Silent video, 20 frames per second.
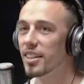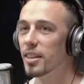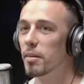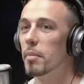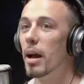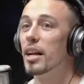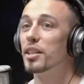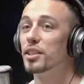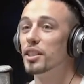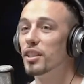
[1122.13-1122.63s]

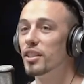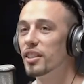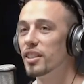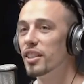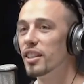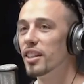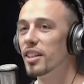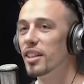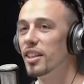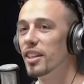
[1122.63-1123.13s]
Imagine like
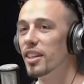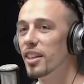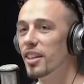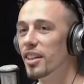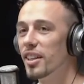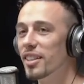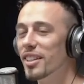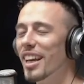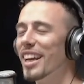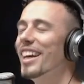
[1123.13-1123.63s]
Black Mirror
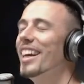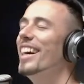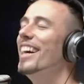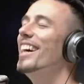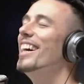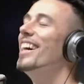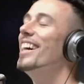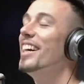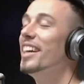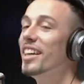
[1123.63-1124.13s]

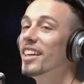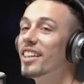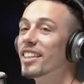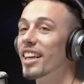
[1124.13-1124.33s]
shit.